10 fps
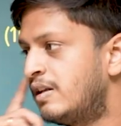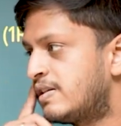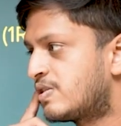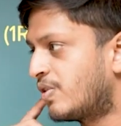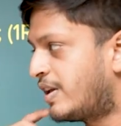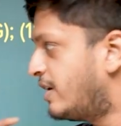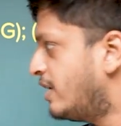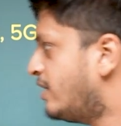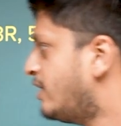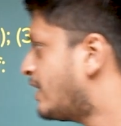So
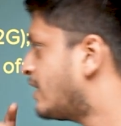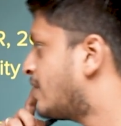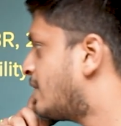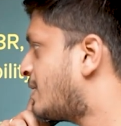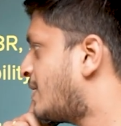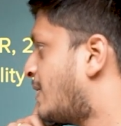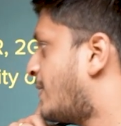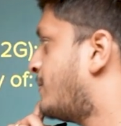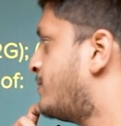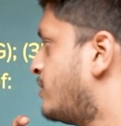here
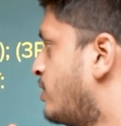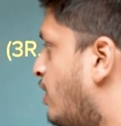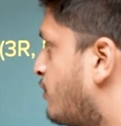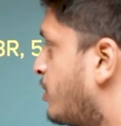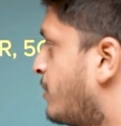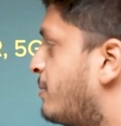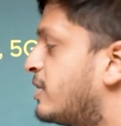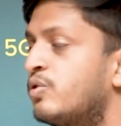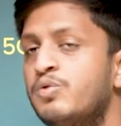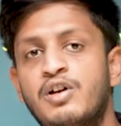you have to
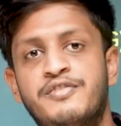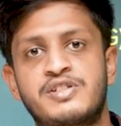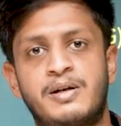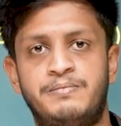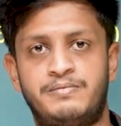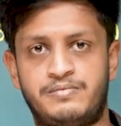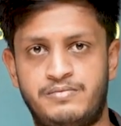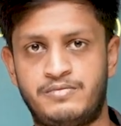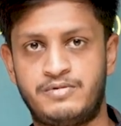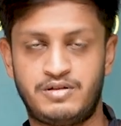remember the rule of sum,
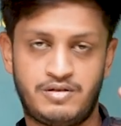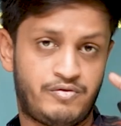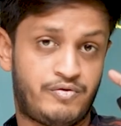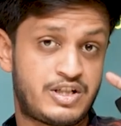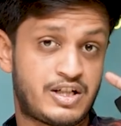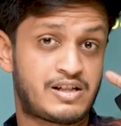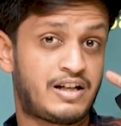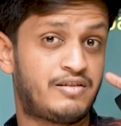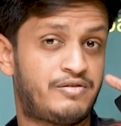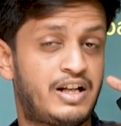which is
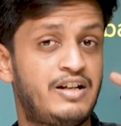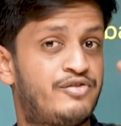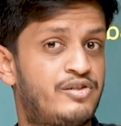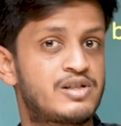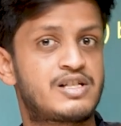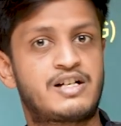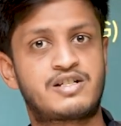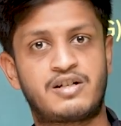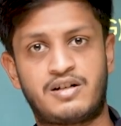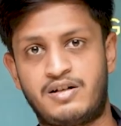like the very first
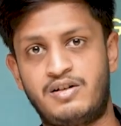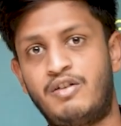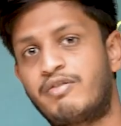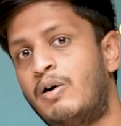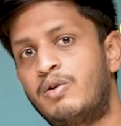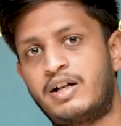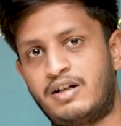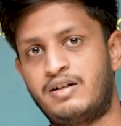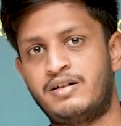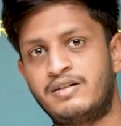lecture of counting.